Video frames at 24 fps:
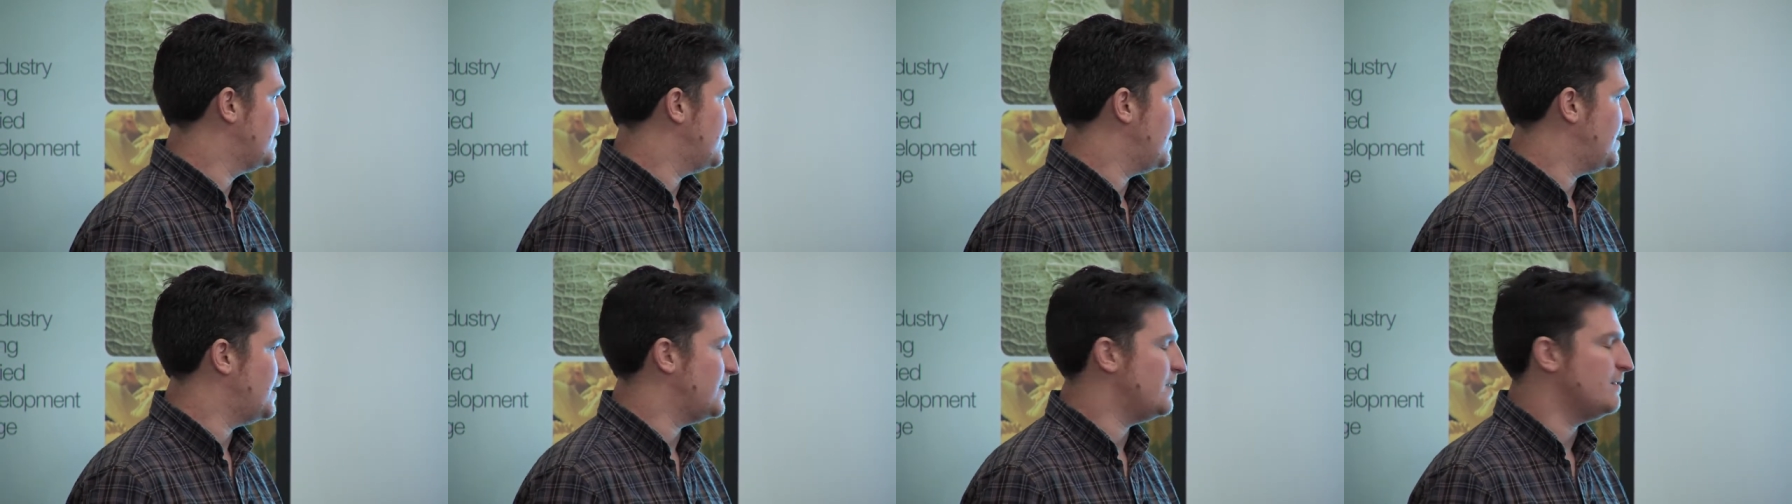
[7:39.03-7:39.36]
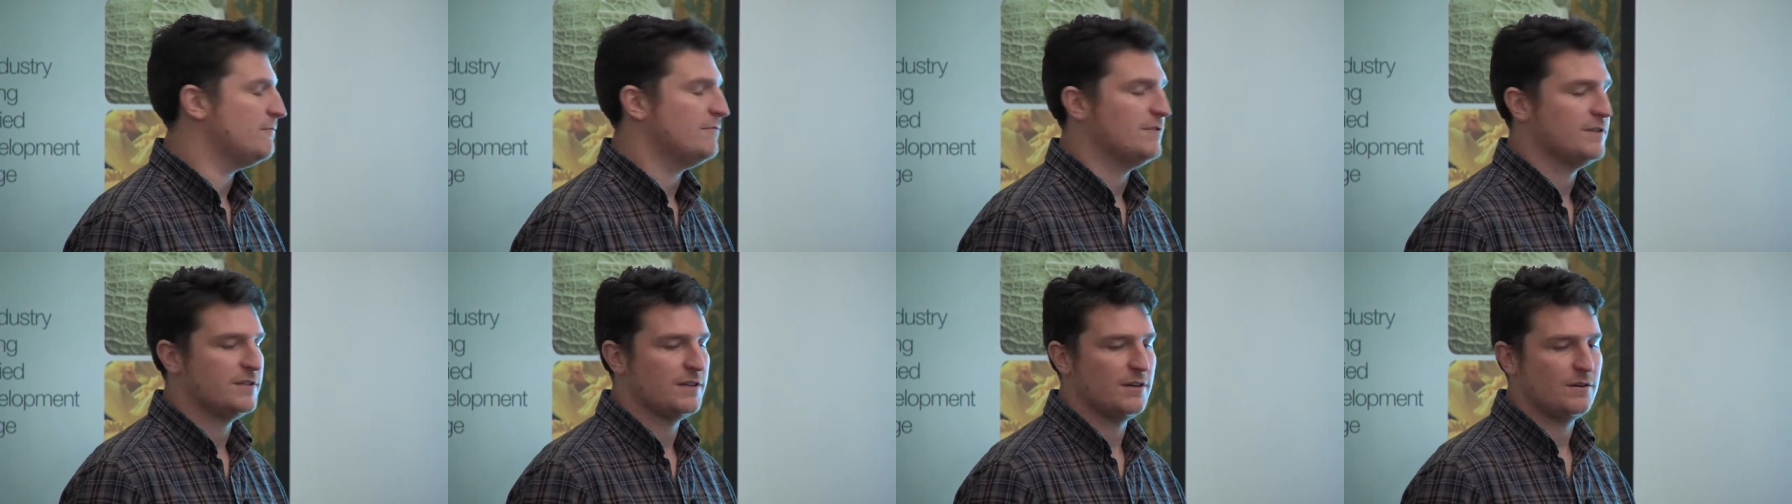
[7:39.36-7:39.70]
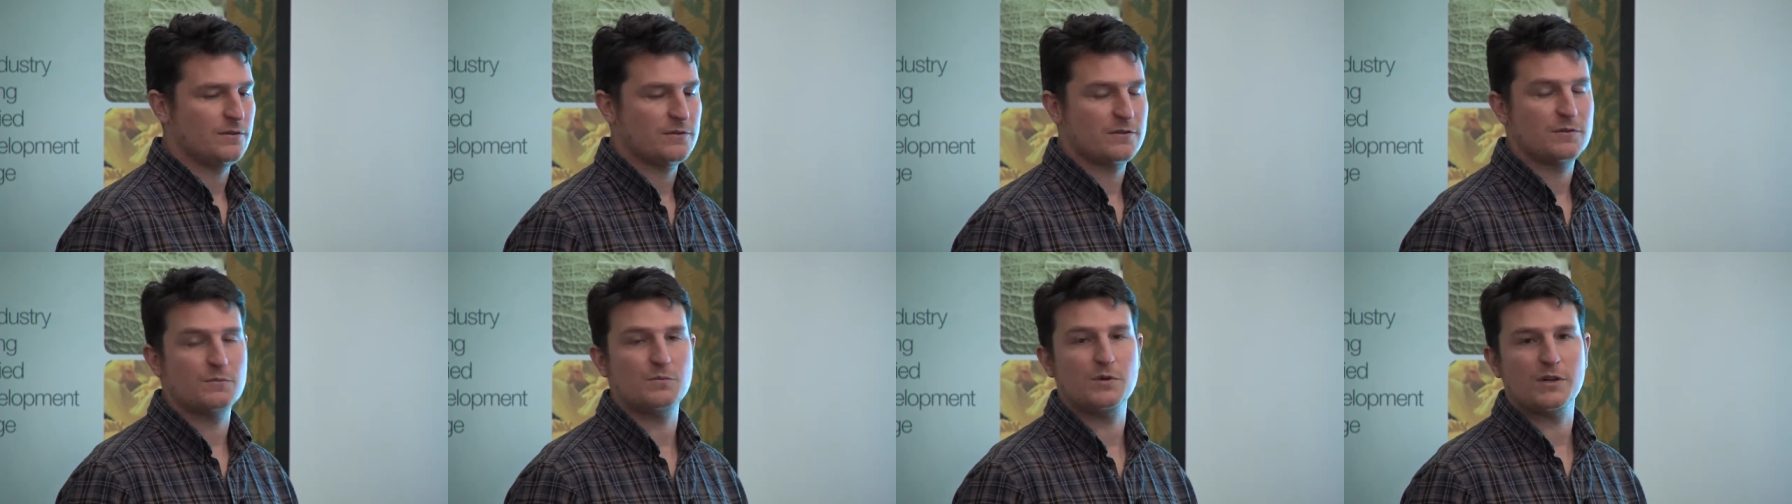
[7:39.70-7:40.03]
any
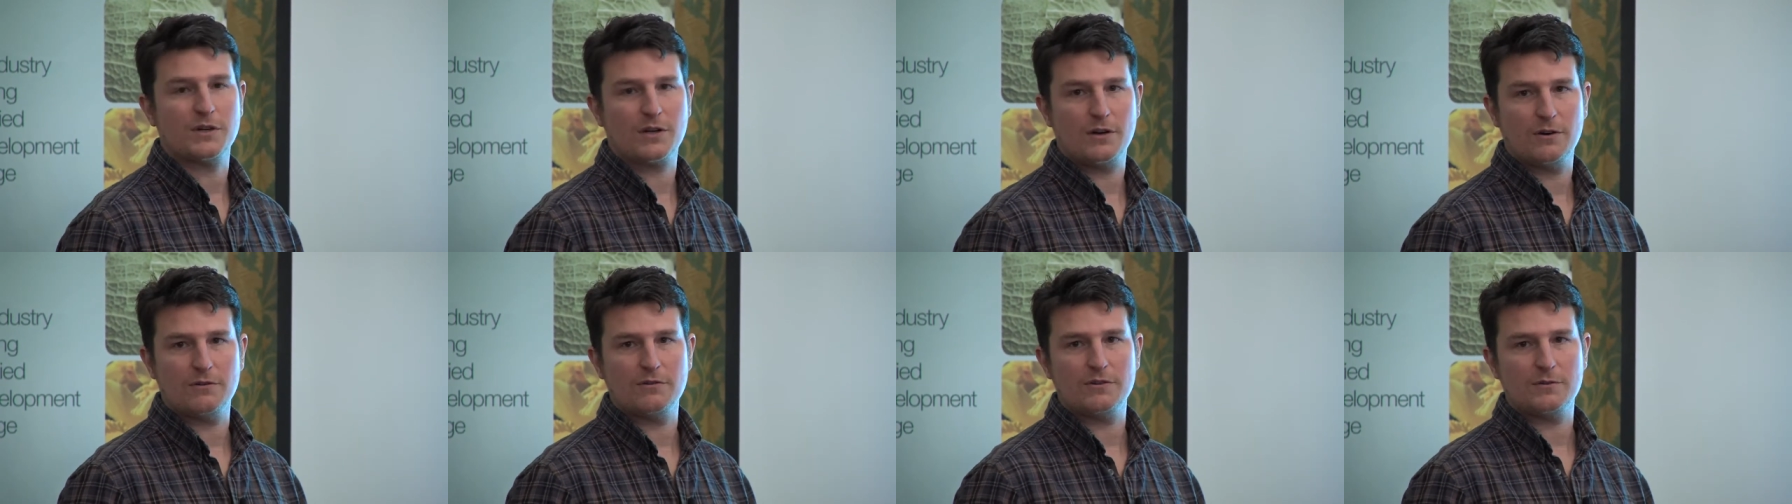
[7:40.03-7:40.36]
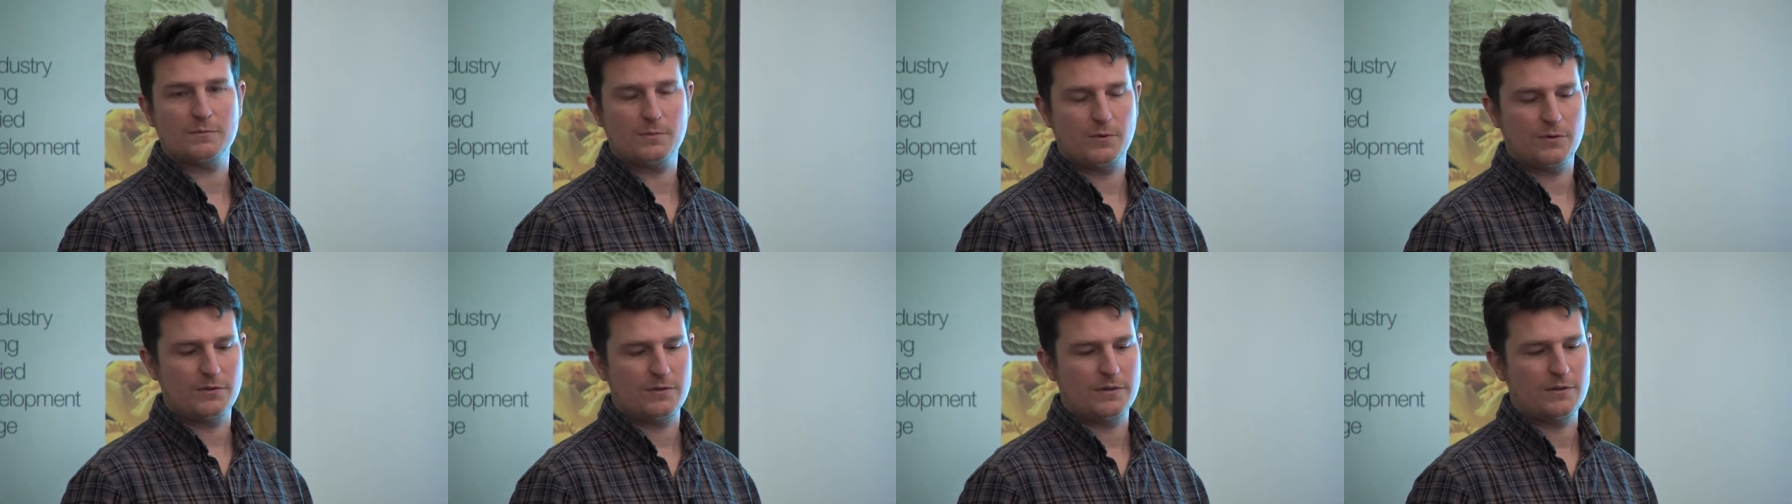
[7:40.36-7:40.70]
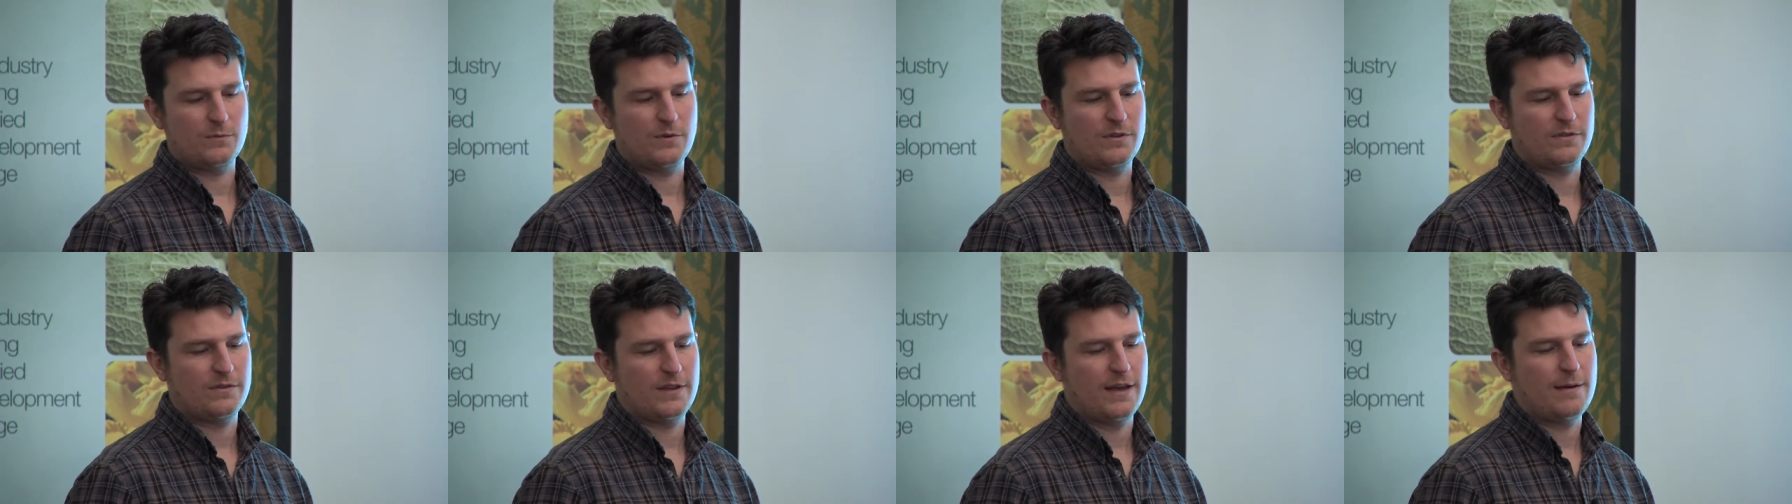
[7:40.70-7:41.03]
results, and we're
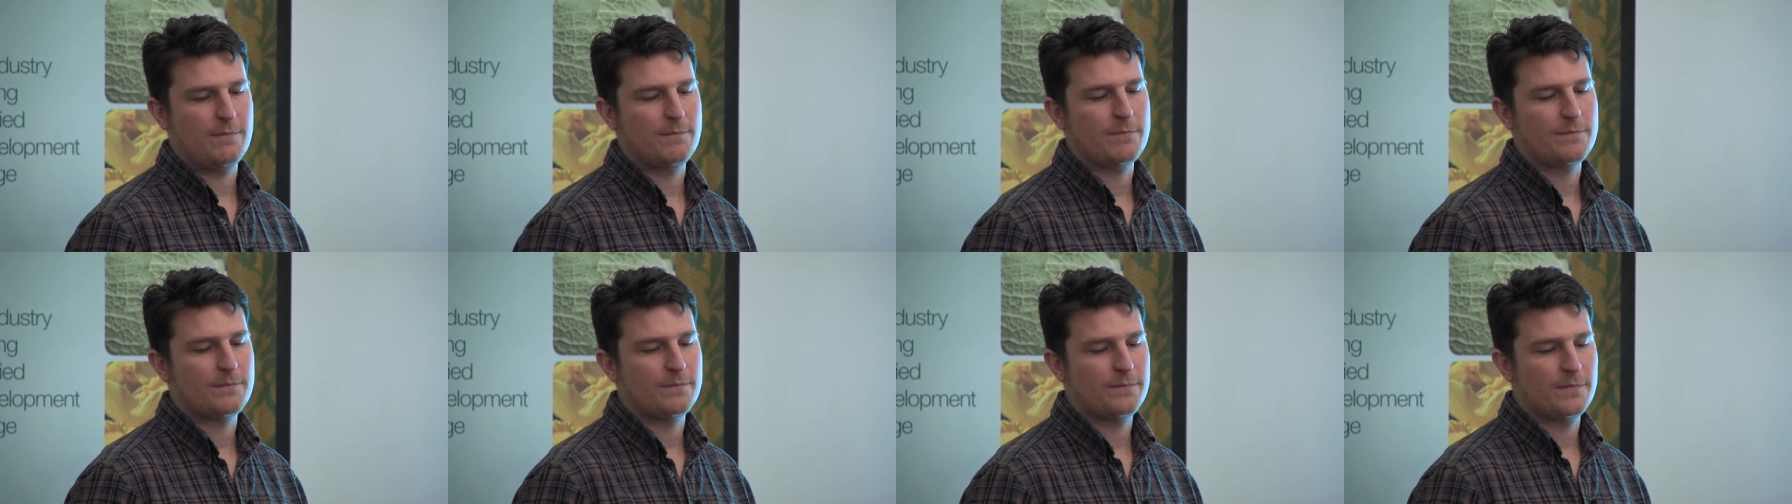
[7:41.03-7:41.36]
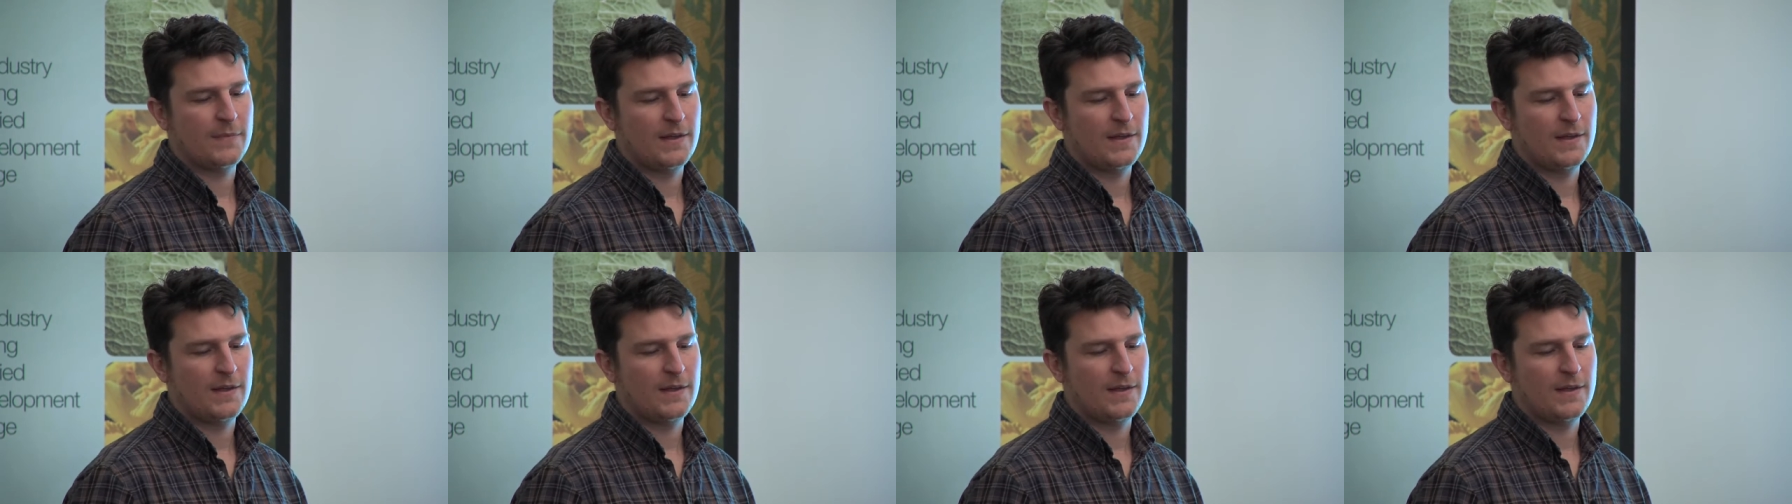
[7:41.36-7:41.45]
corresponding with them